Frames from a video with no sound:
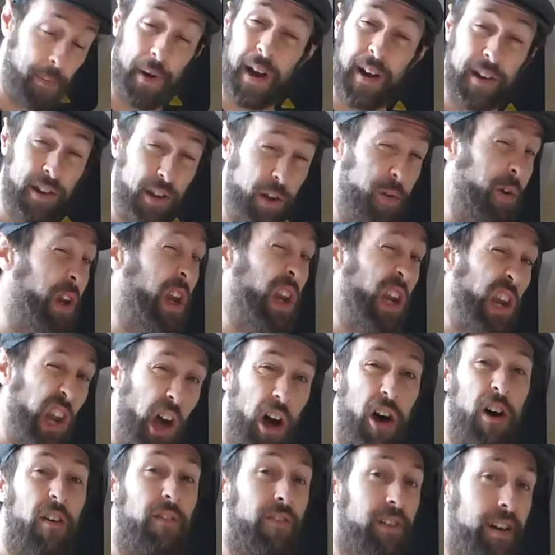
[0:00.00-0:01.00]
but I do a
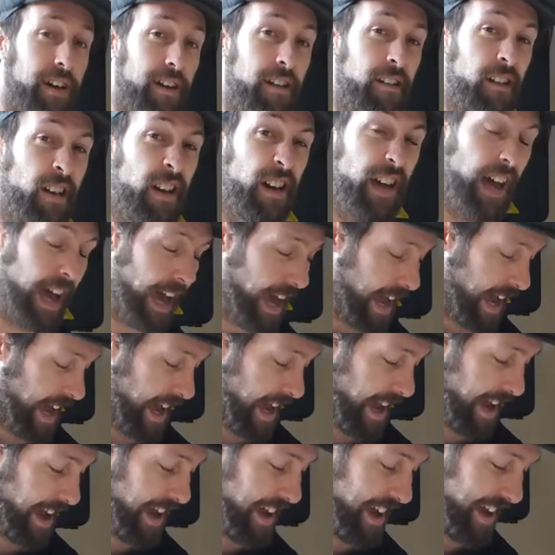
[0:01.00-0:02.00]
lot of it.
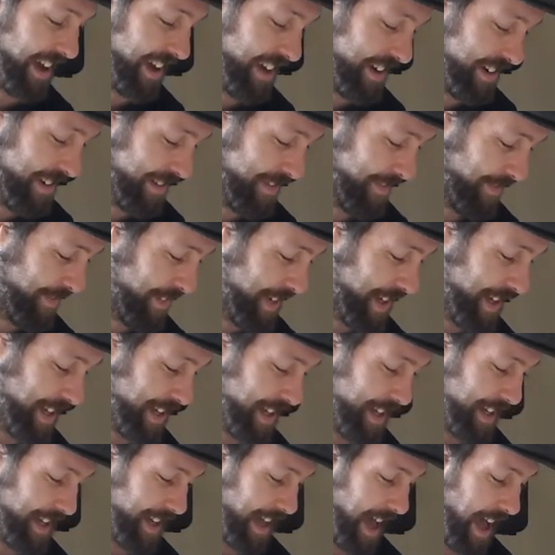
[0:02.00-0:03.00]

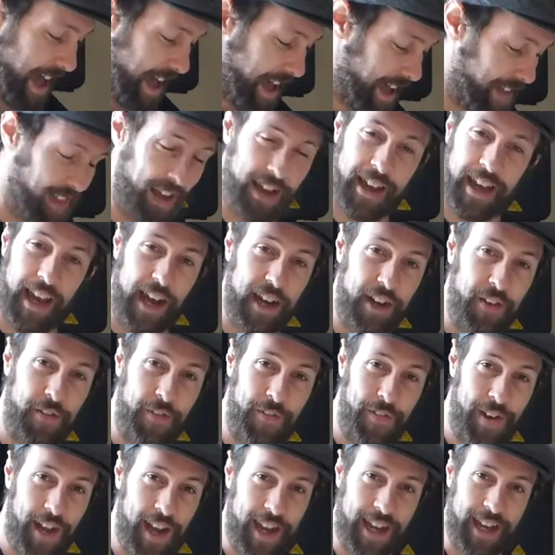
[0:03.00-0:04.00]
That kind of
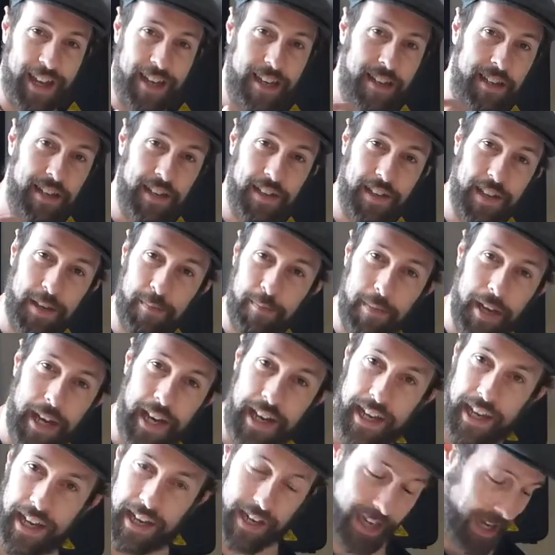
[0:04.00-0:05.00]
fake it till you
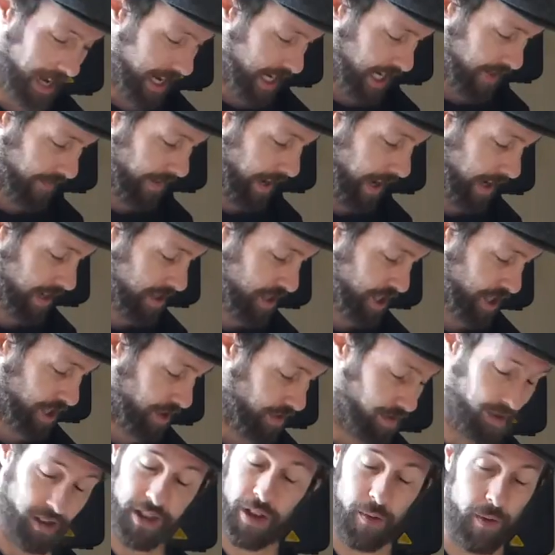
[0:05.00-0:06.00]
make it kind of
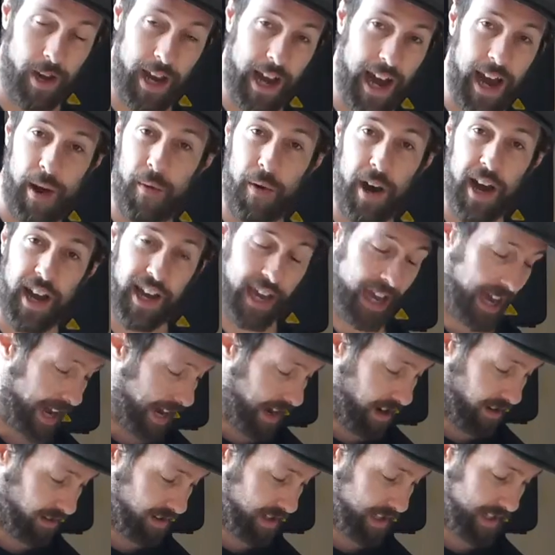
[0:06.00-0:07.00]
attitude, and the way I work it
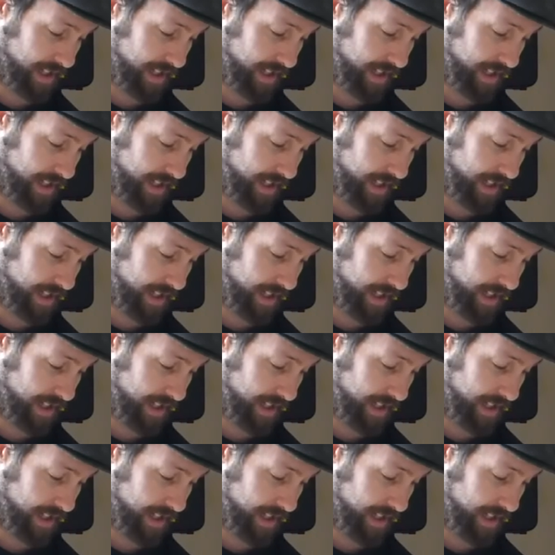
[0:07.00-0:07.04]
out